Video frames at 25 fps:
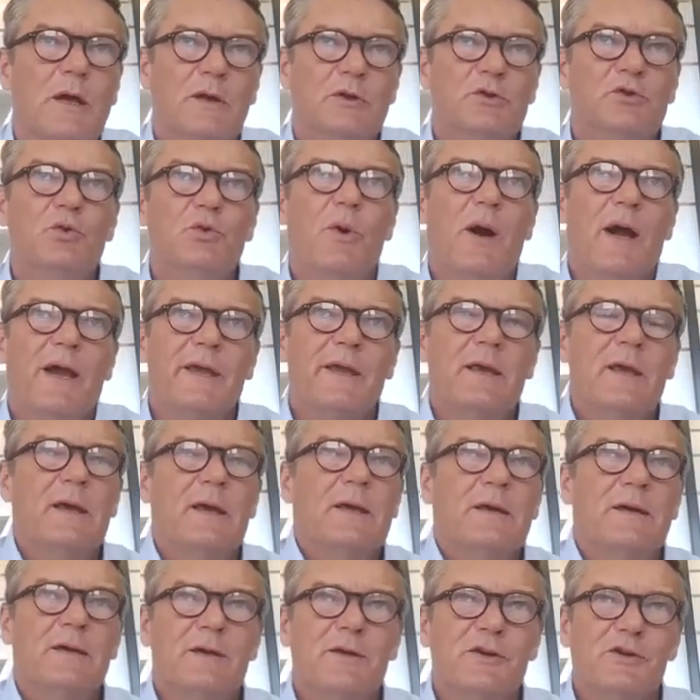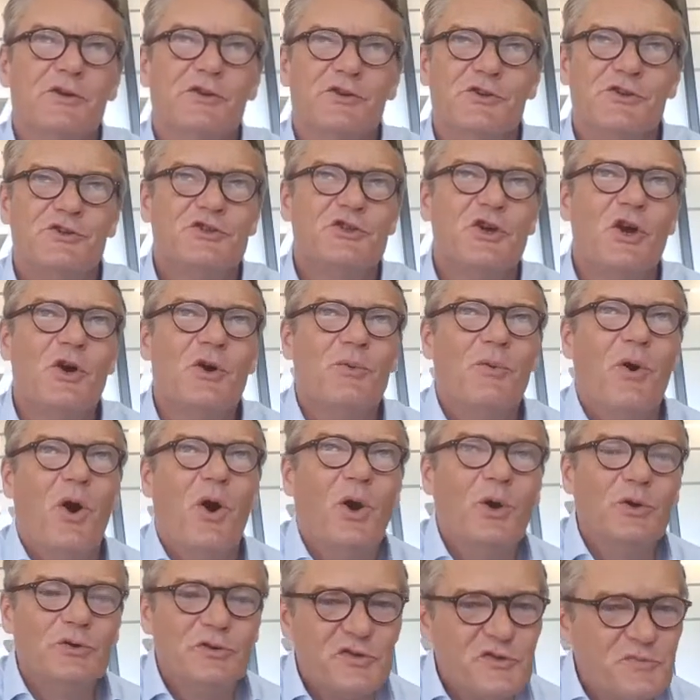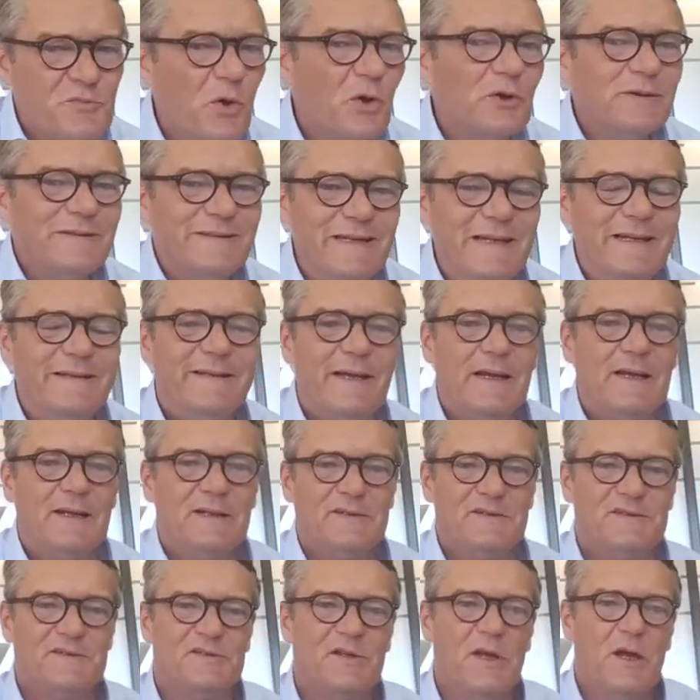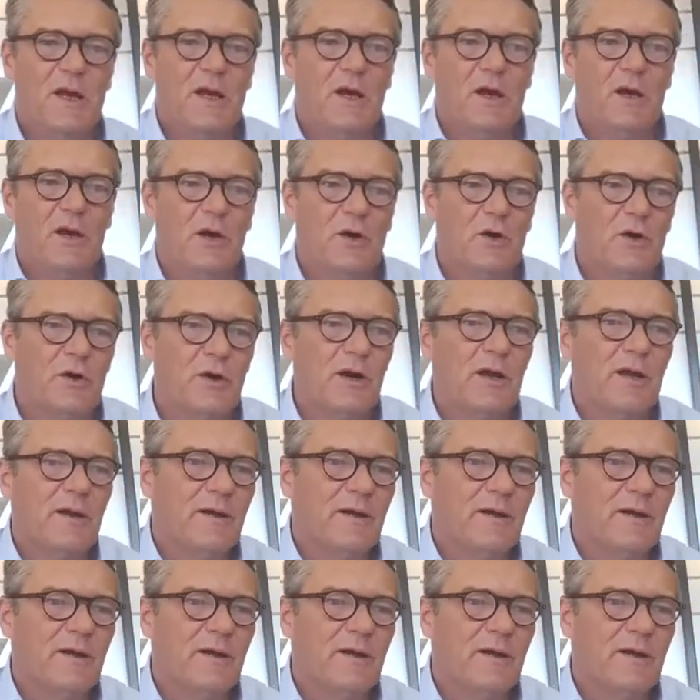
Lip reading: Do I show all the small details or